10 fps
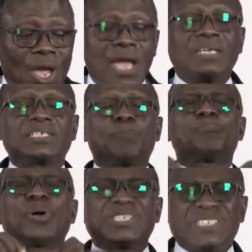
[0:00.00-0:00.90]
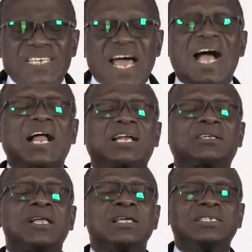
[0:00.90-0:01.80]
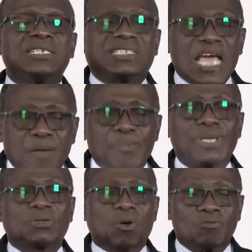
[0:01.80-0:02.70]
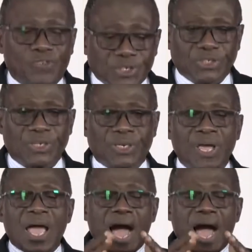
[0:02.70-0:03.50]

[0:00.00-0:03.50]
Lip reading: It is a personal, determined conviction